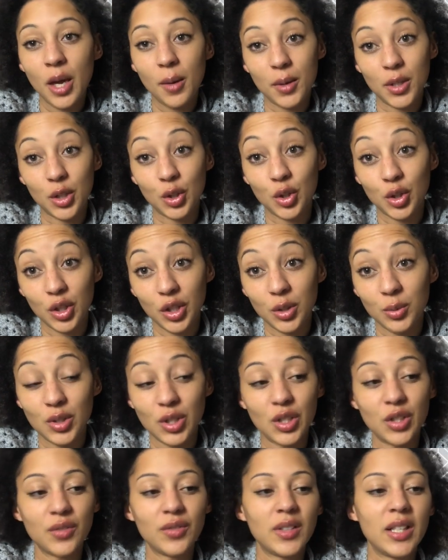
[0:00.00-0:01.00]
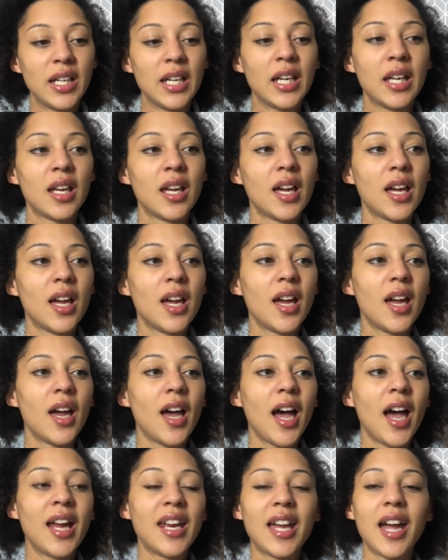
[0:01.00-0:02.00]
The colour was lovely,
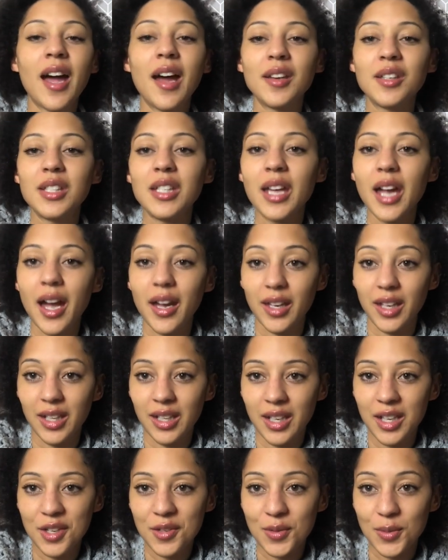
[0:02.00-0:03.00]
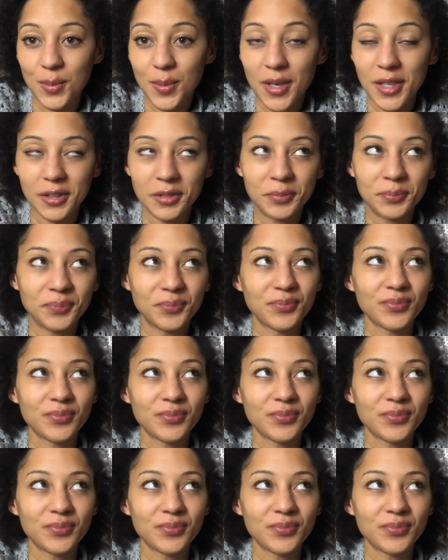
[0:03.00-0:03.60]
and it had yak in it as well.